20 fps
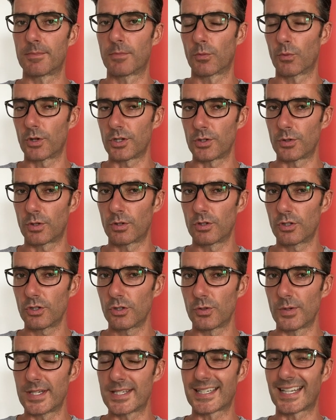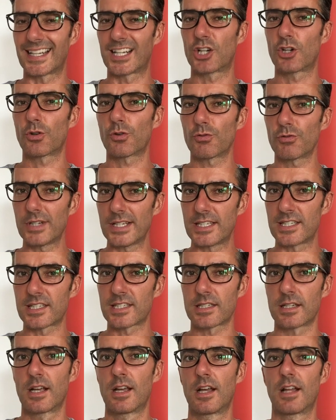But what you can do is
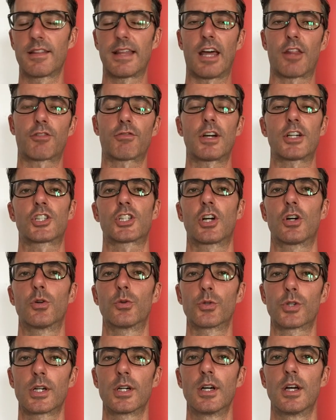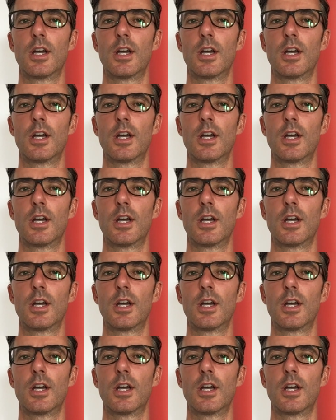increase that threshold